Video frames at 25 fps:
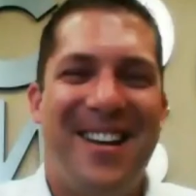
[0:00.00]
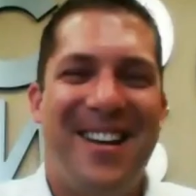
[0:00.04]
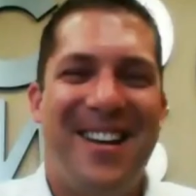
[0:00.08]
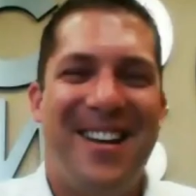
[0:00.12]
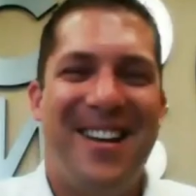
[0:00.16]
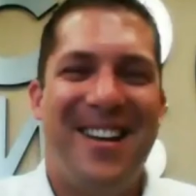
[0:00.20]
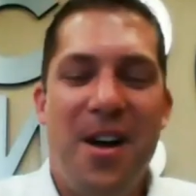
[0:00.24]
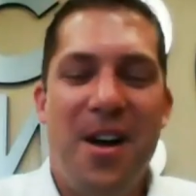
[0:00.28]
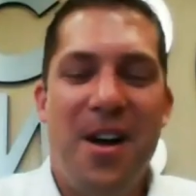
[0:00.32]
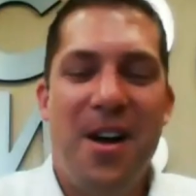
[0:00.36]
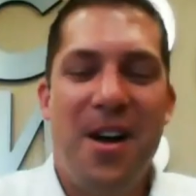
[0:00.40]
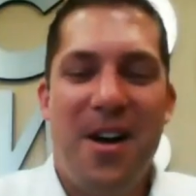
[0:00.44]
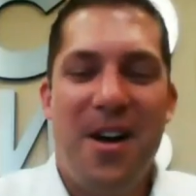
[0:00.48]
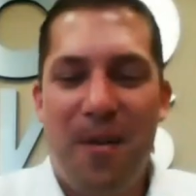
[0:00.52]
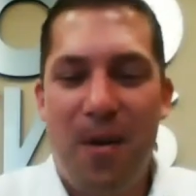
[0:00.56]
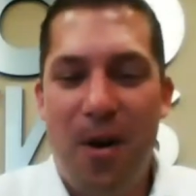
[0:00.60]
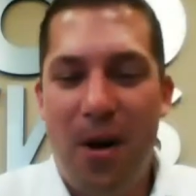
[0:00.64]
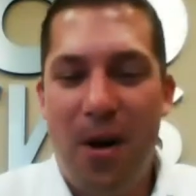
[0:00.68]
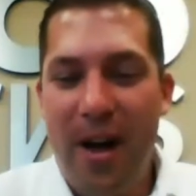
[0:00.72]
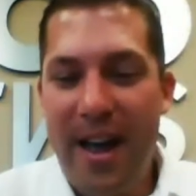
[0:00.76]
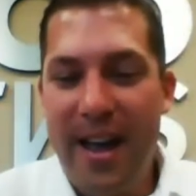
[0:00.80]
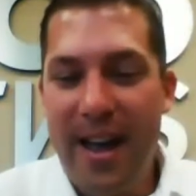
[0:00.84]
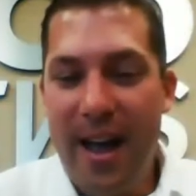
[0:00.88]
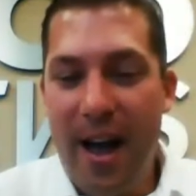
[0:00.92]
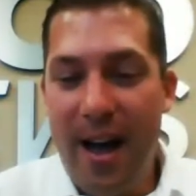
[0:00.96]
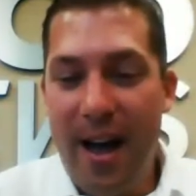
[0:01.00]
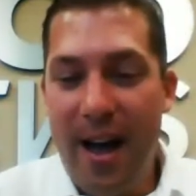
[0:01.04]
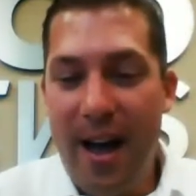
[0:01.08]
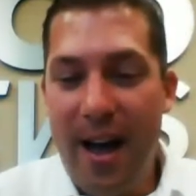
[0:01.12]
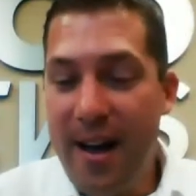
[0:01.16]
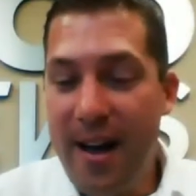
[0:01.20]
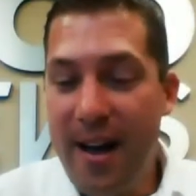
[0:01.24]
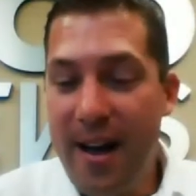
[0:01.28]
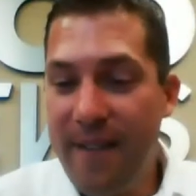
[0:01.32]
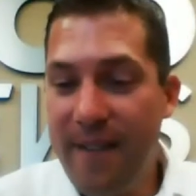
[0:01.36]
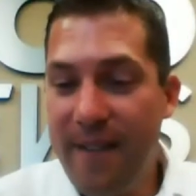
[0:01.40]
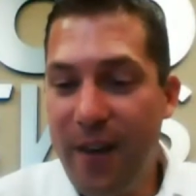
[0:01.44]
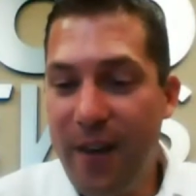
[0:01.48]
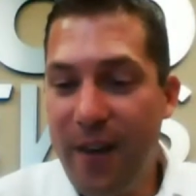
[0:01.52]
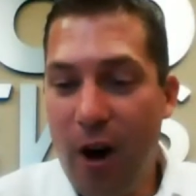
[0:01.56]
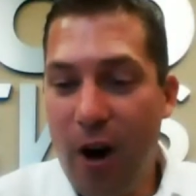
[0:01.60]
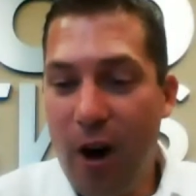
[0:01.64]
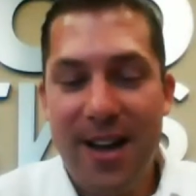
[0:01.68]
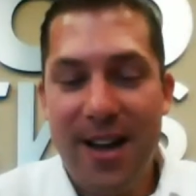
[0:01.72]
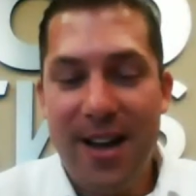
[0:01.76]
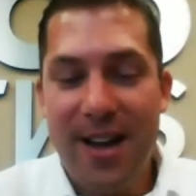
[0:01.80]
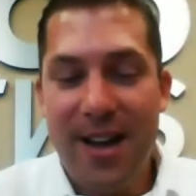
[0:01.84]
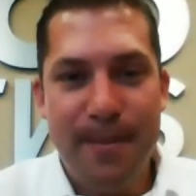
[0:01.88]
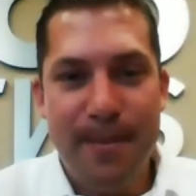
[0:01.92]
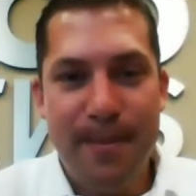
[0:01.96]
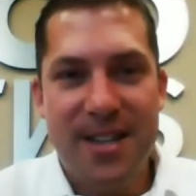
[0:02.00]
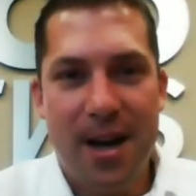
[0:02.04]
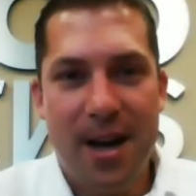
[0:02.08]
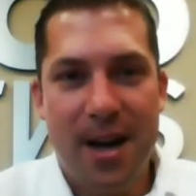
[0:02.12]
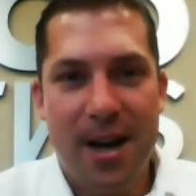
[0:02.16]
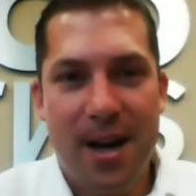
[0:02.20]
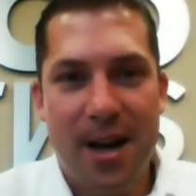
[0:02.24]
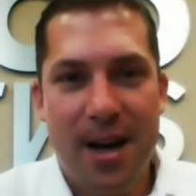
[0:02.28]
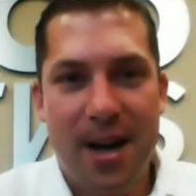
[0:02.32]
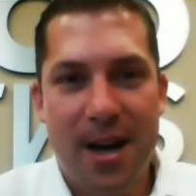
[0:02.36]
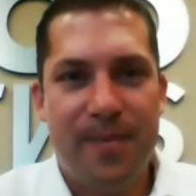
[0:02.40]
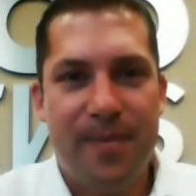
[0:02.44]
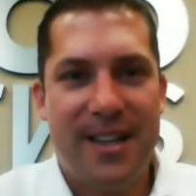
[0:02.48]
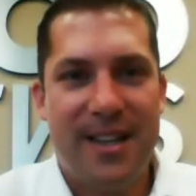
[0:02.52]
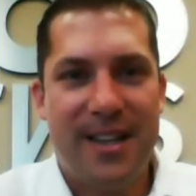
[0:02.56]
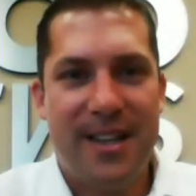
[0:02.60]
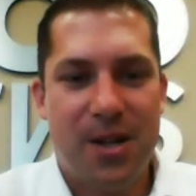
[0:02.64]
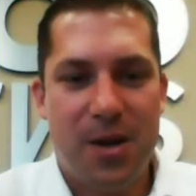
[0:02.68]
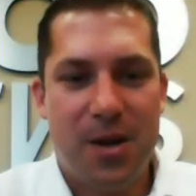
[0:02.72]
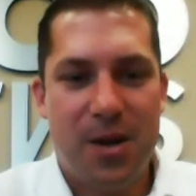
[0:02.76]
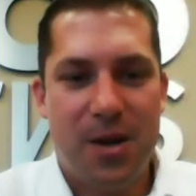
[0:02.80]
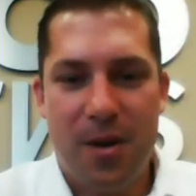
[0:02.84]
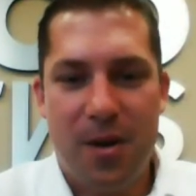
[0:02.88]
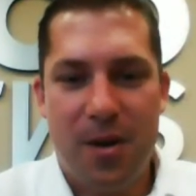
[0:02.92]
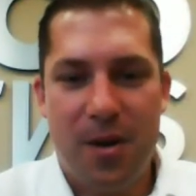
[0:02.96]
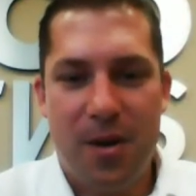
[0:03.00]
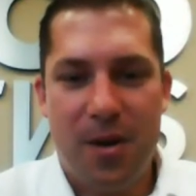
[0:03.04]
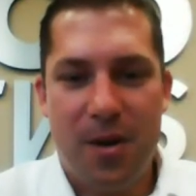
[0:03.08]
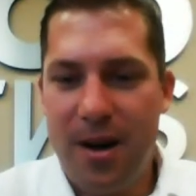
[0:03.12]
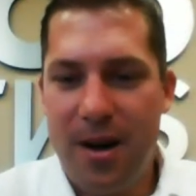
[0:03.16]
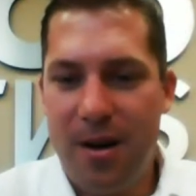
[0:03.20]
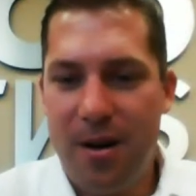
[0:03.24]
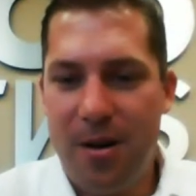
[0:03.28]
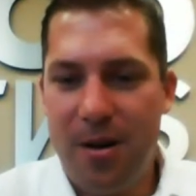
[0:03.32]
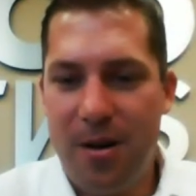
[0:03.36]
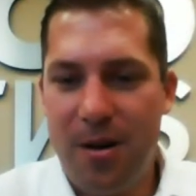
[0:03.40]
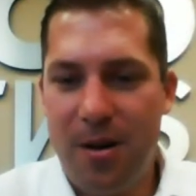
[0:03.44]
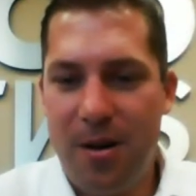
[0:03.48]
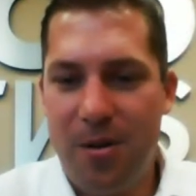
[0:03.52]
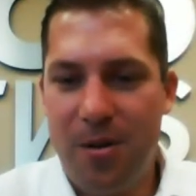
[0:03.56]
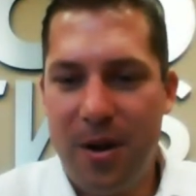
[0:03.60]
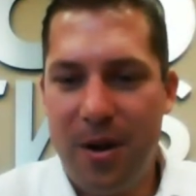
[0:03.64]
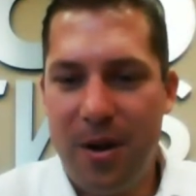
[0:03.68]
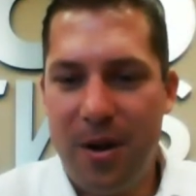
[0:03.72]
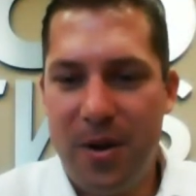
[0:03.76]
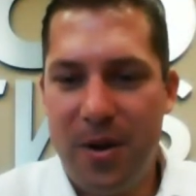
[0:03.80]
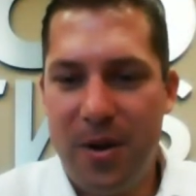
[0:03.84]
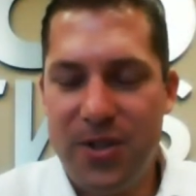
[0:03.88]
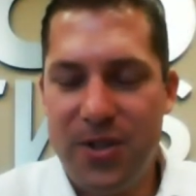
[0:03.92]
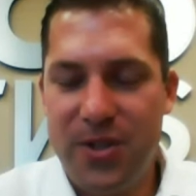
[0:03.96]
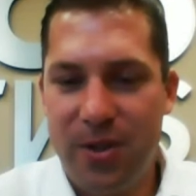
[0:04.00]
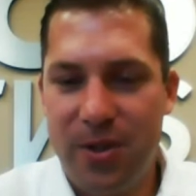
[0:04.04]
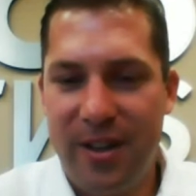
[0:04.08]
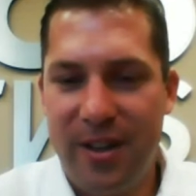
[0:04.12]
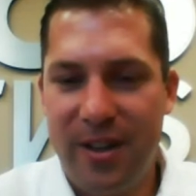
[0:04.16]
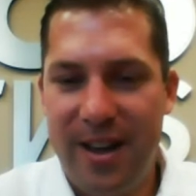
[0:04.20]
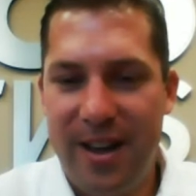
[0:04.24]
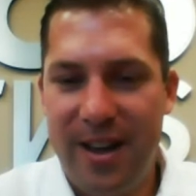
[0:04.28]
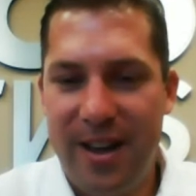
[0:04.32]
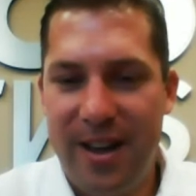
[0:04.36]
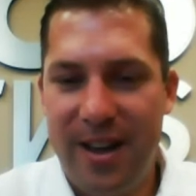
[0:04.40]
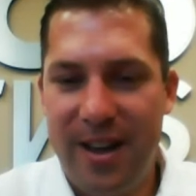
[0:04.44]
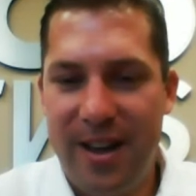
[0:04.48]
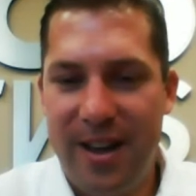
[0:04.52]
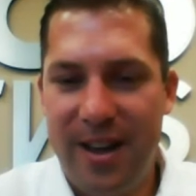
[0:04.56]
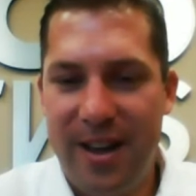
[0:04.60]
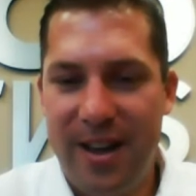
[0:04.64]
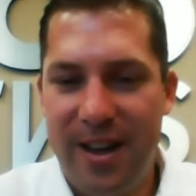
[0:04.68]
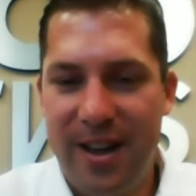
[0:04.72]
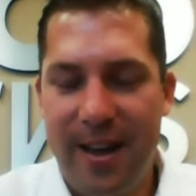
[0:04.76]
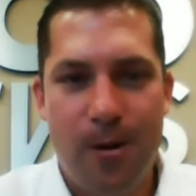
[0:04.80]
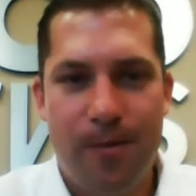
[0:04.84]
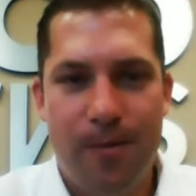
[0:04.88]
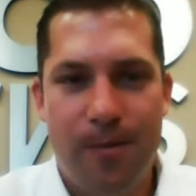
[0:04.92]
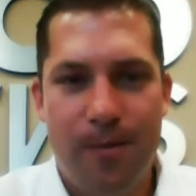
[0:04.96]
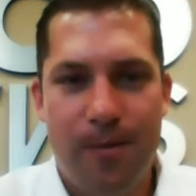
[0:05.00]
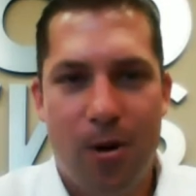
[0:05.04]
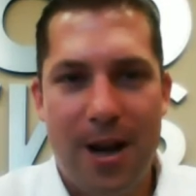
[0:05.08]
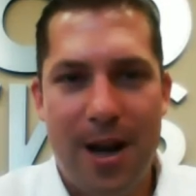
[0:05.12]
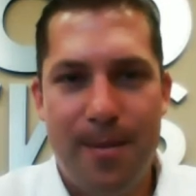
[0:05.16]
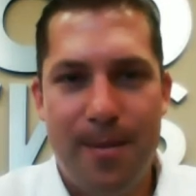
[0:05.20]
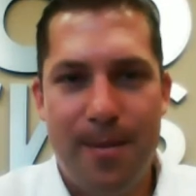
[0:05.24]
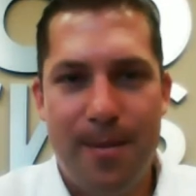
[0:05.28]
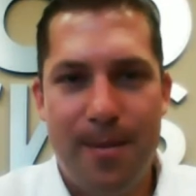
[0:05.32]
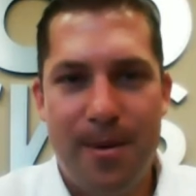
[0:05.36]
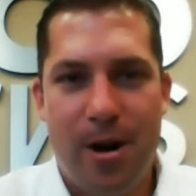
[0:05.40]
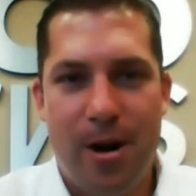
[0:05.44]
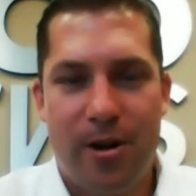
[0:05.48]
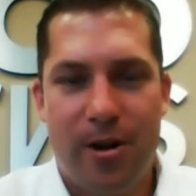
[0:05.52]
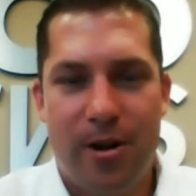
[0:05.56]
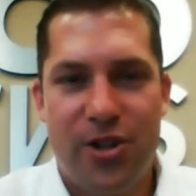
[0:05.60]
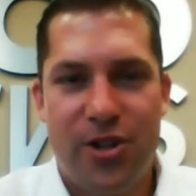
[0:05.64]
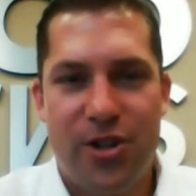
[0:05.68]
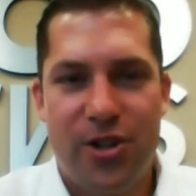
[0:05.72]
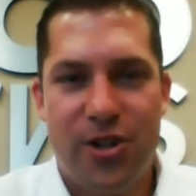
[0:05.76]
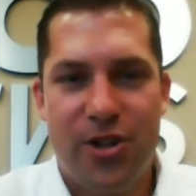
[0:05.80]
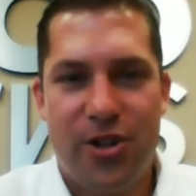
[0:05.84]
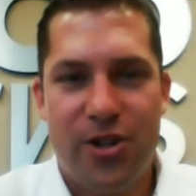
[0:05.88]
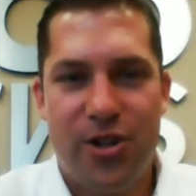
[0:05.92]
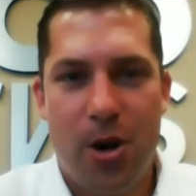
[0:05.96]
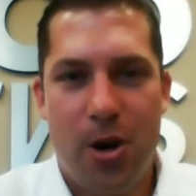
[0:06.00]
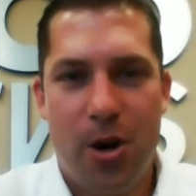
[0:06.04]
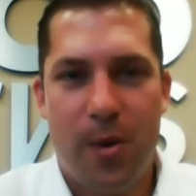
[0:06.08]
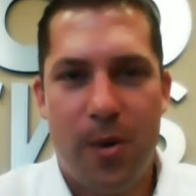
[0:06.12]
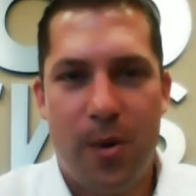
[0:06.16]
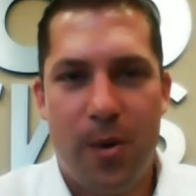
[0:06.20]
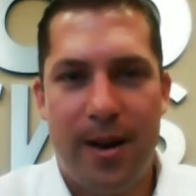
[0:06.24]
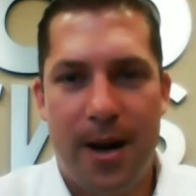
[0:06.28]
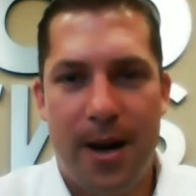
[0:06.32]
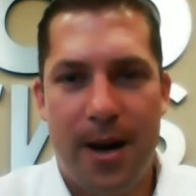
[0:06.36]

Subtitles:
know. Well, hey, our time is up, and so we certainly thank you for coming on our show.